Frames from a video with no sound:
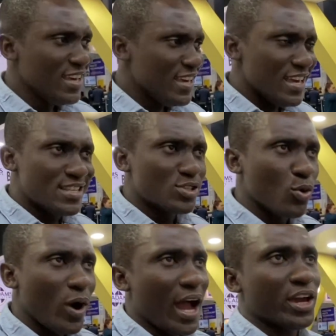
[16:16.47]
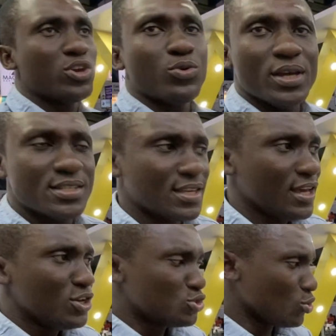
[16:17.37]
It's so accurate.
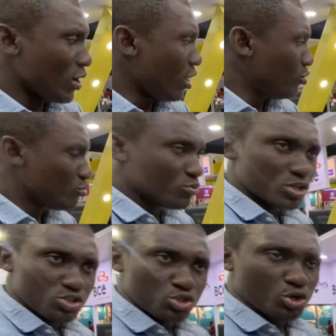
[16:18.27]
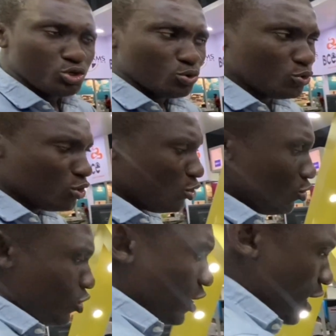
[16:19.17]
So I'll show you.
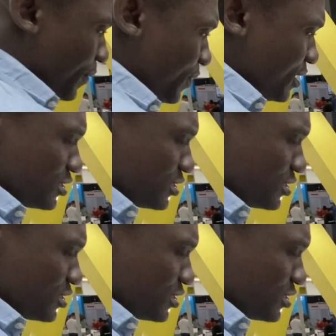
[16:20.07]
This